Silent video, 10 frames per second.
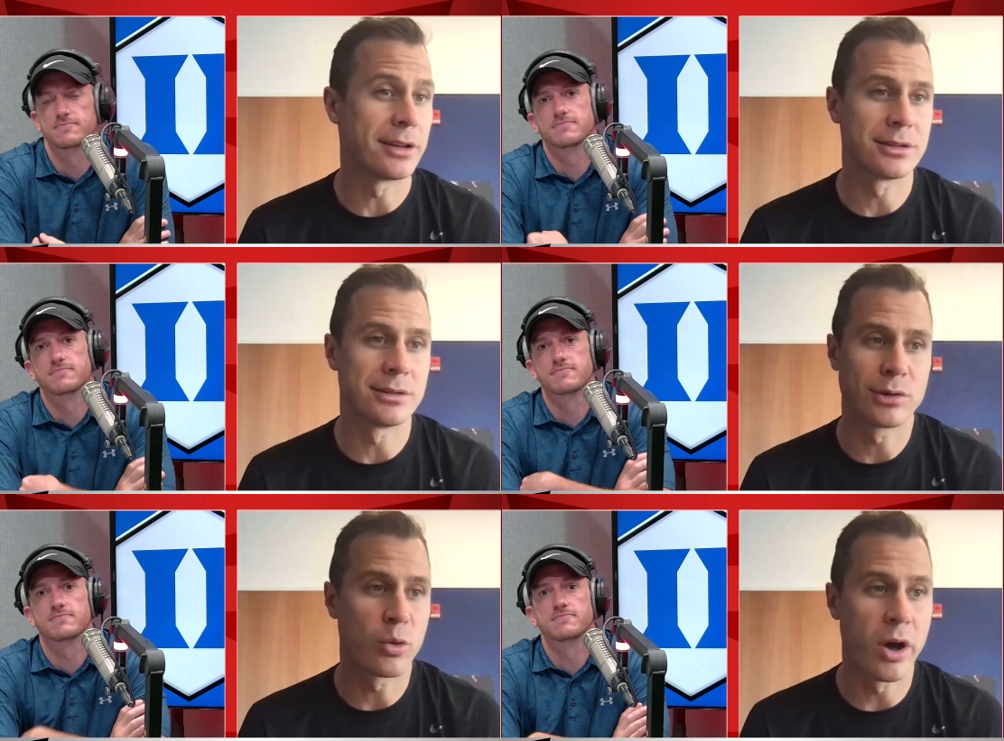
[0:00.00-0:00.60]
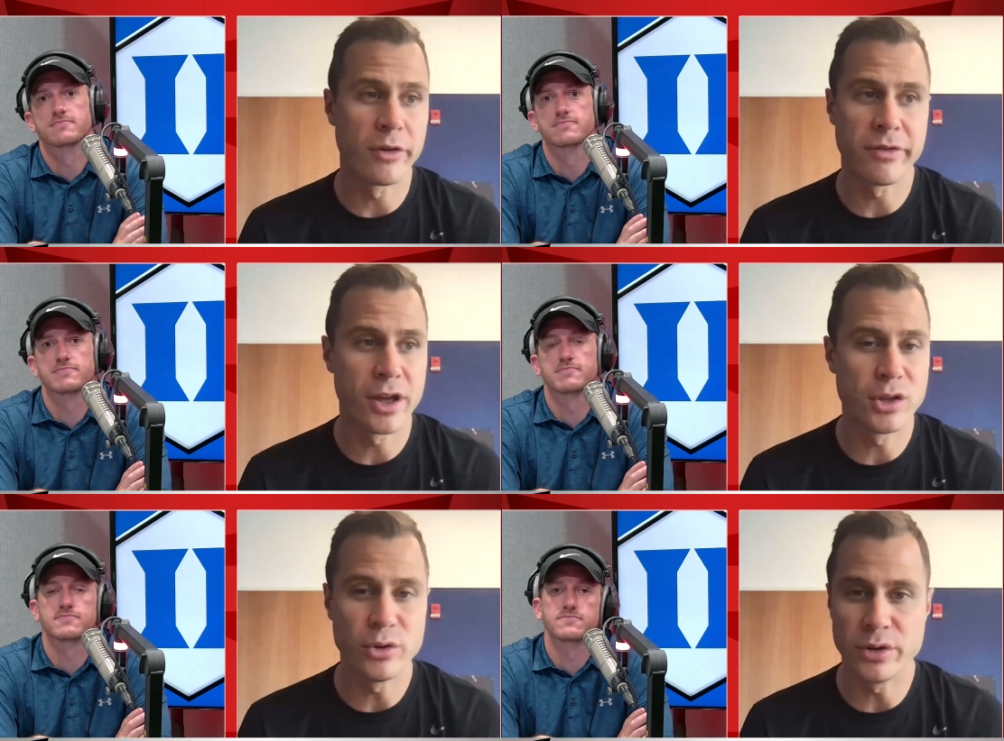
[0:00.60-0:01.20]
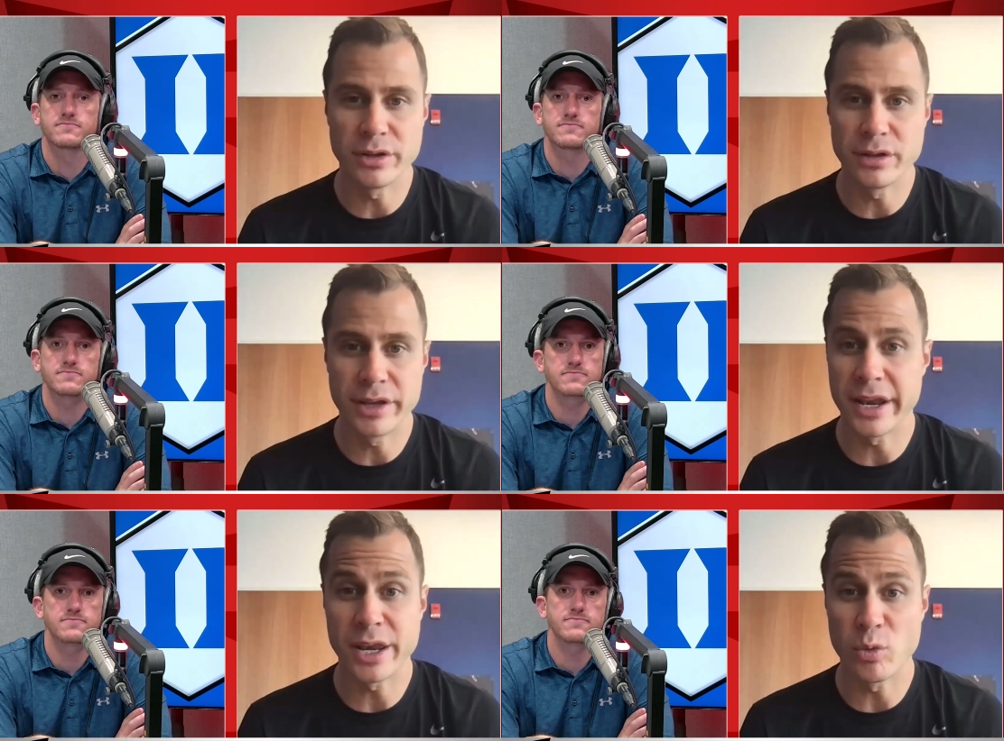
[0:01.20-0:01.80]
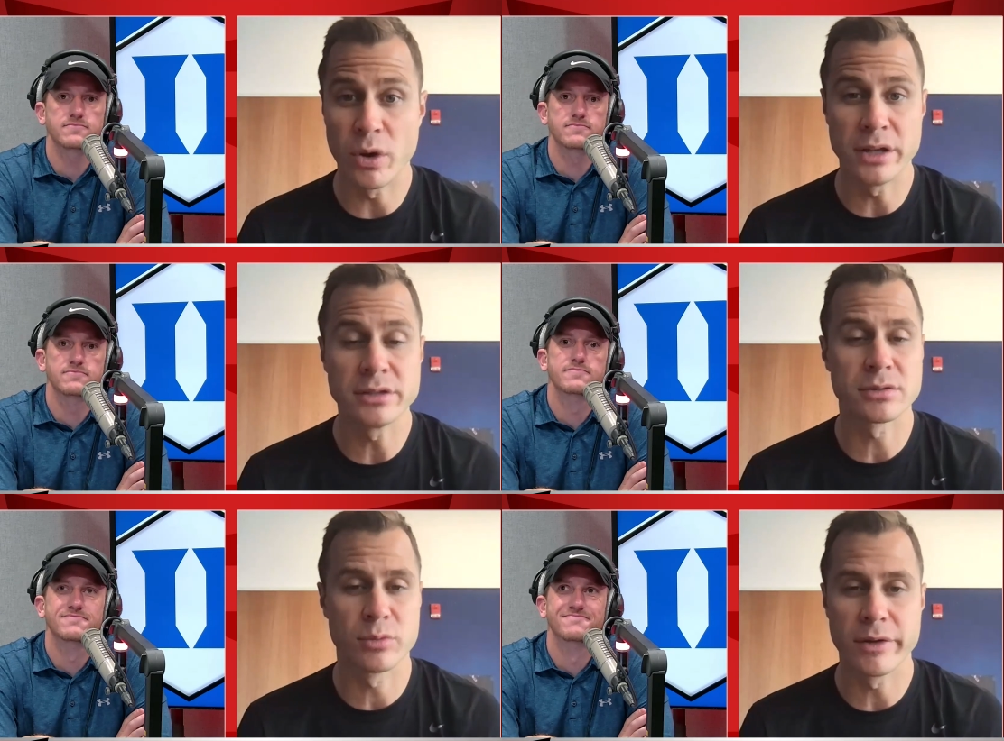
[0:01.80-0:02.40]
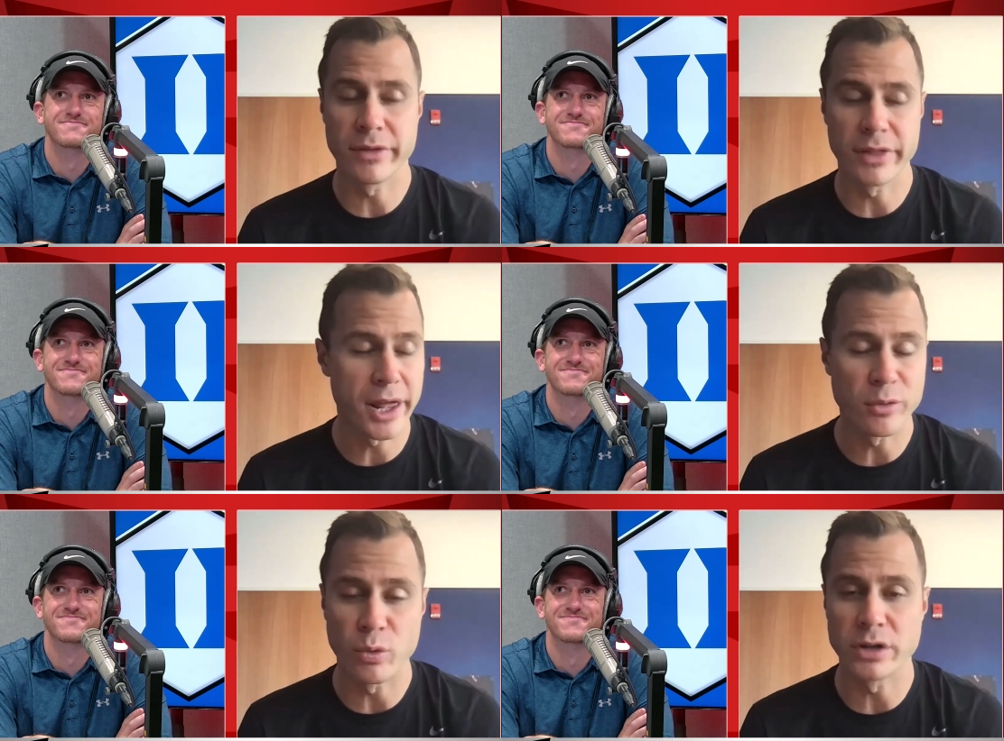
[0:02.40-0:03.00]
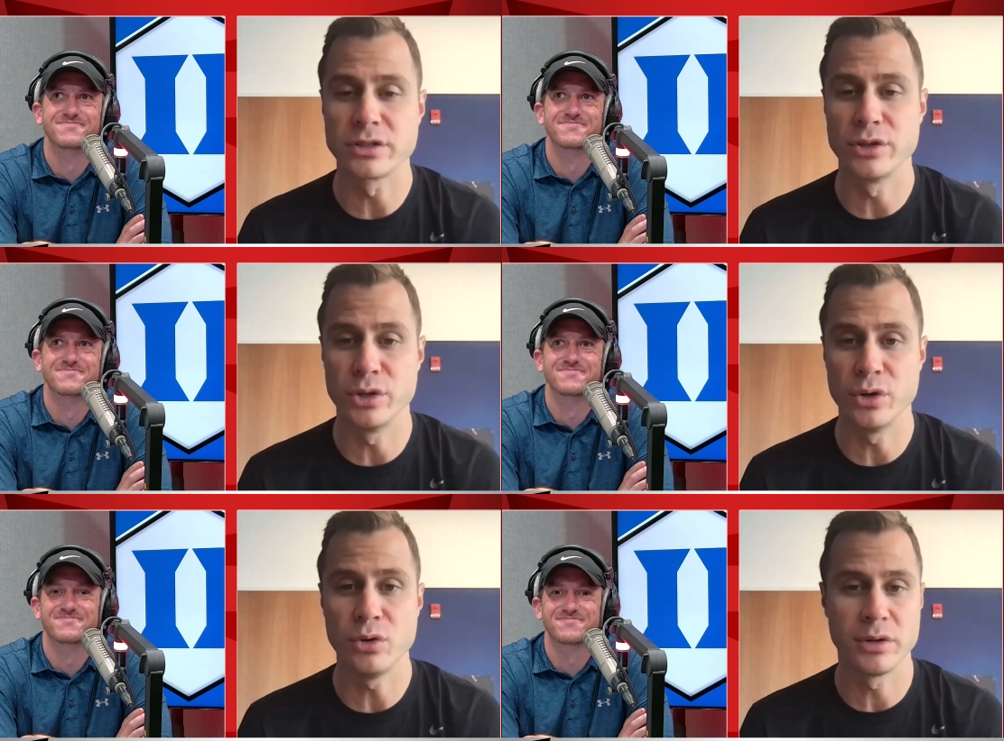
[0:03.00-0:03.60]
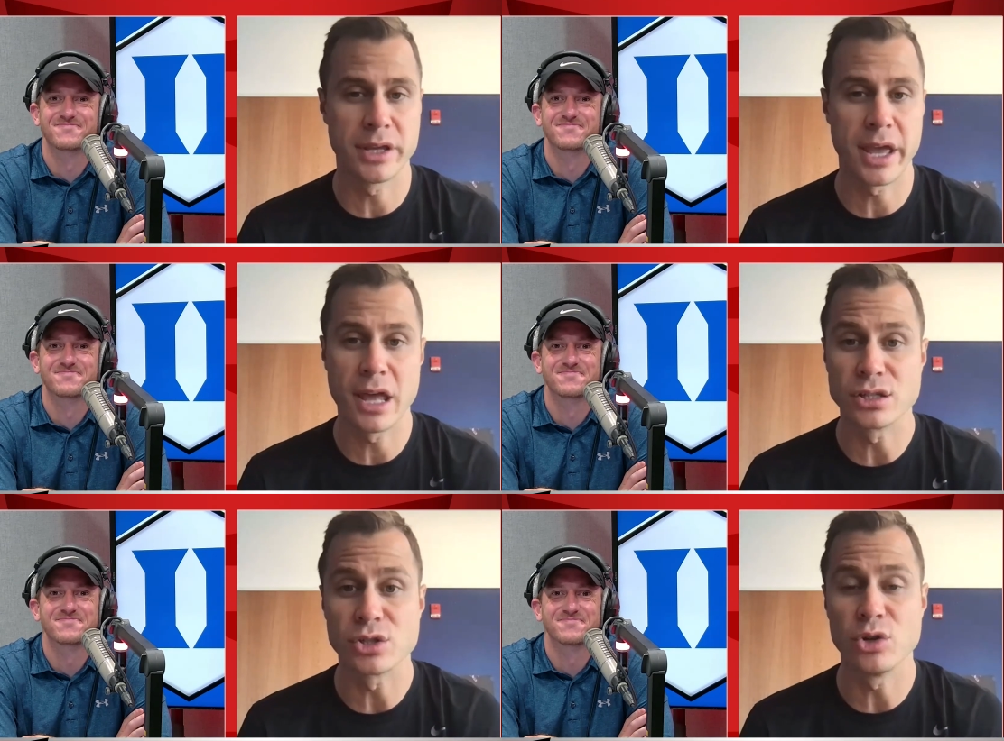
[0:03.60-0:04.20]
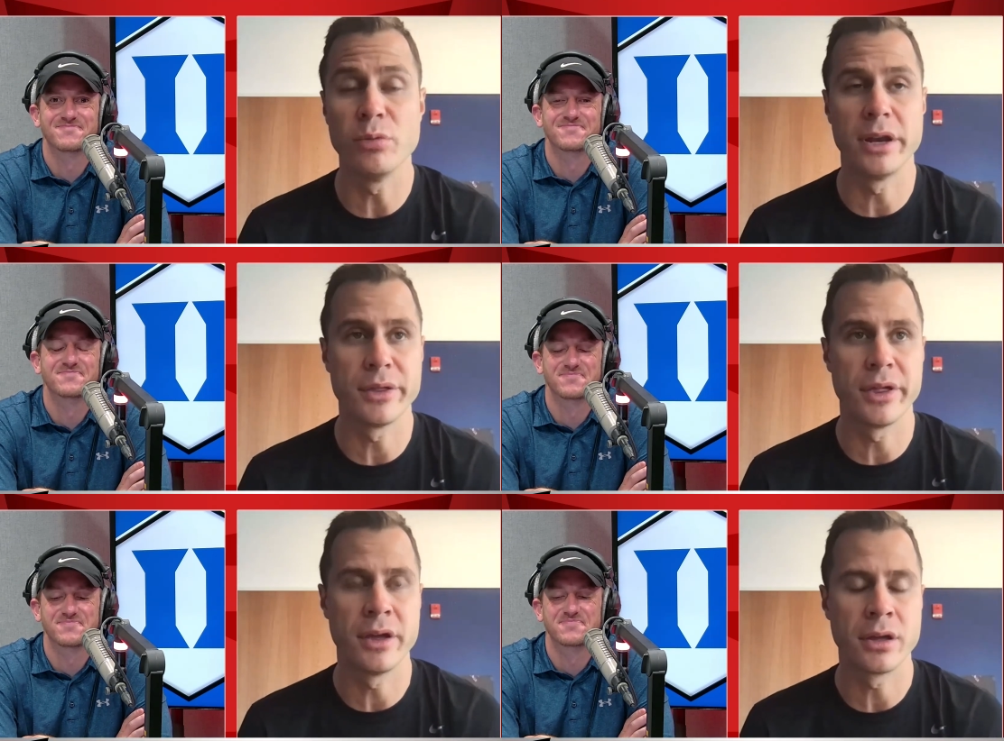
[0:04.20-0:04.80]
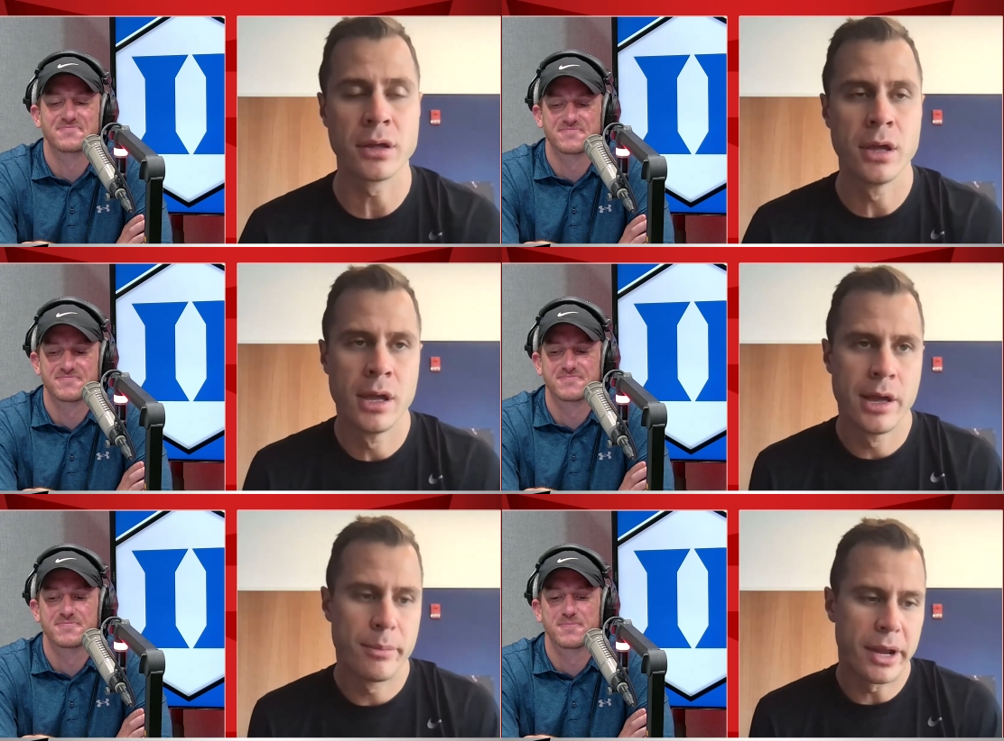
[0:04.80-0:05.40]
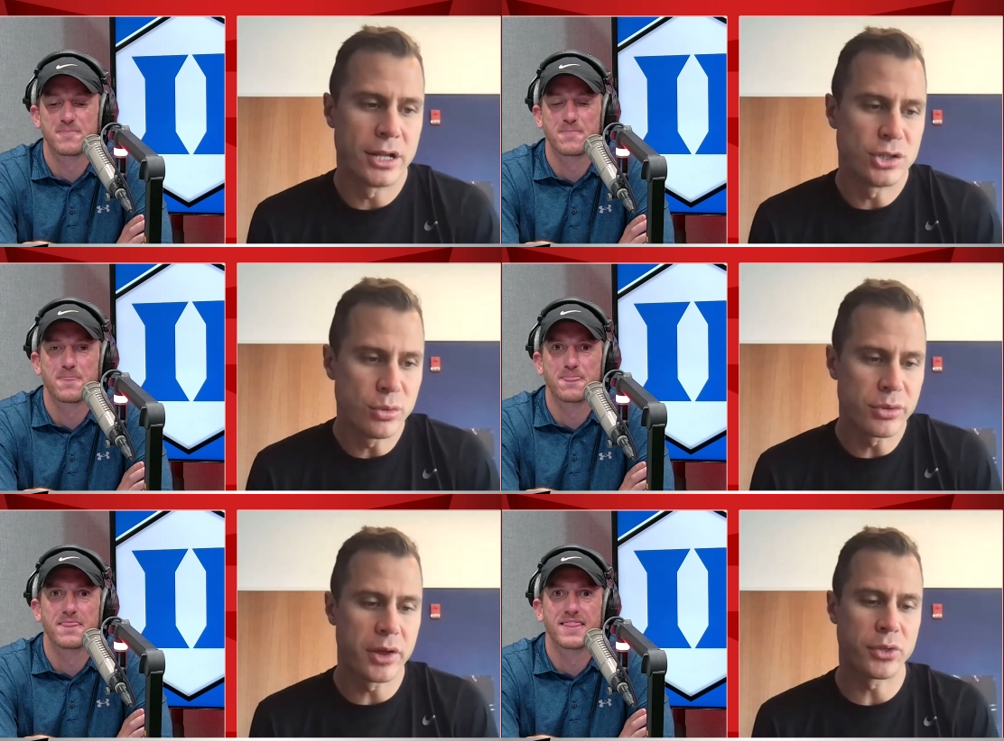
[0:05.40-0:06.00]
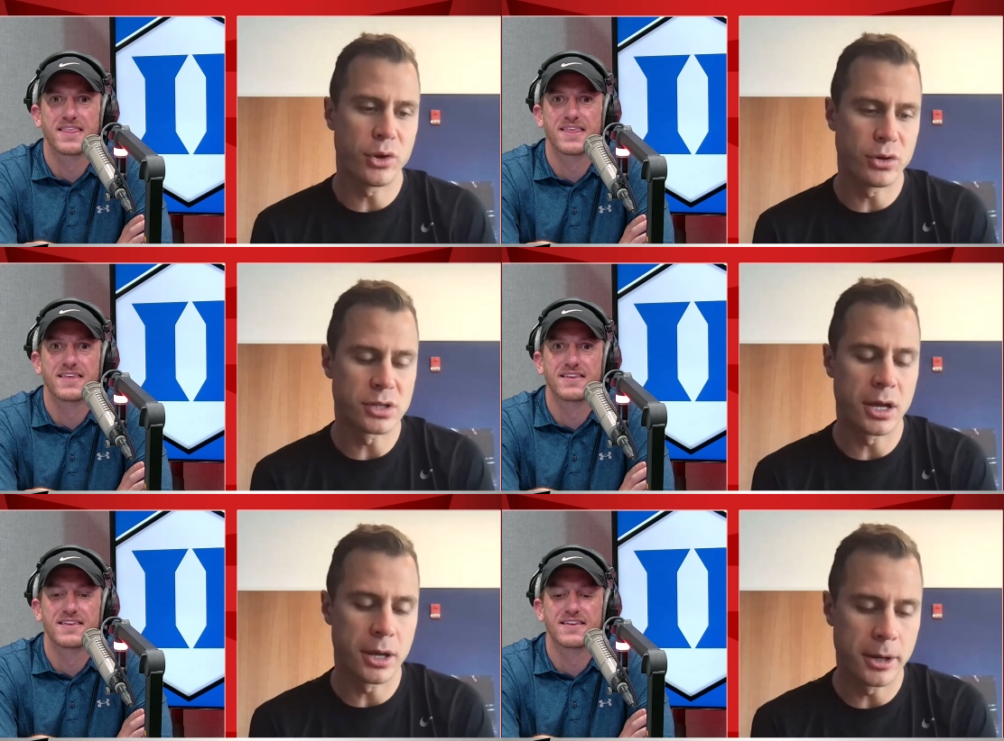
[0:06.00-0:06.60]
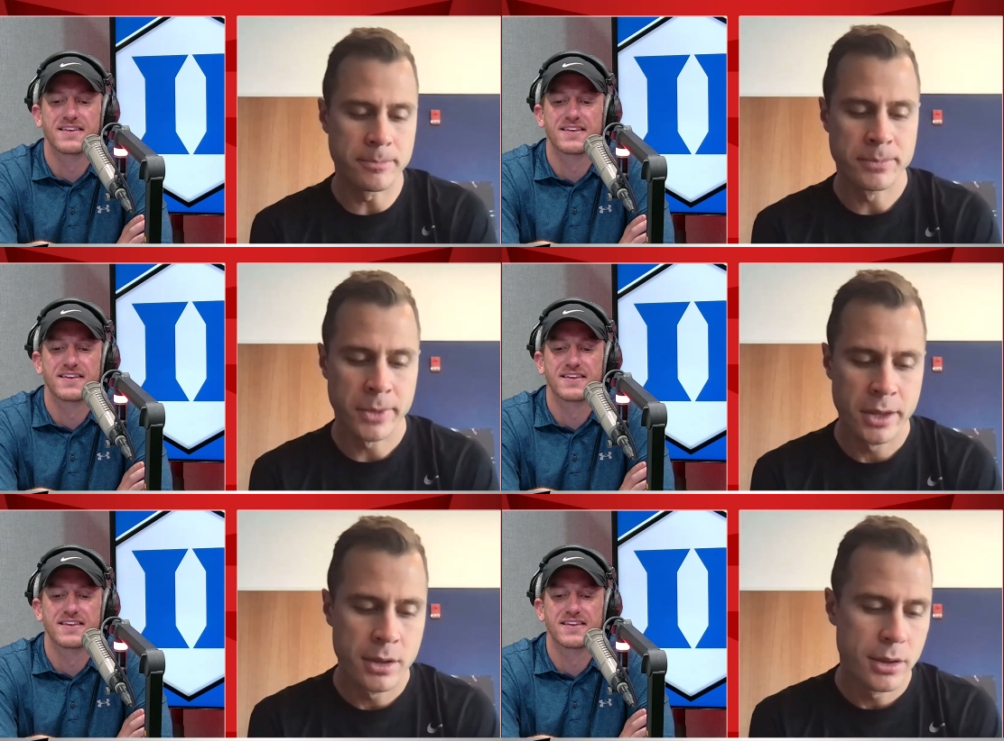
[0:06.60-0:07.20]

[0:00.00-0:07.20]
Speaker 1: That doesn't qualify you to get any wins. We have a lot of work to do and can't assume anything. But I do think there's a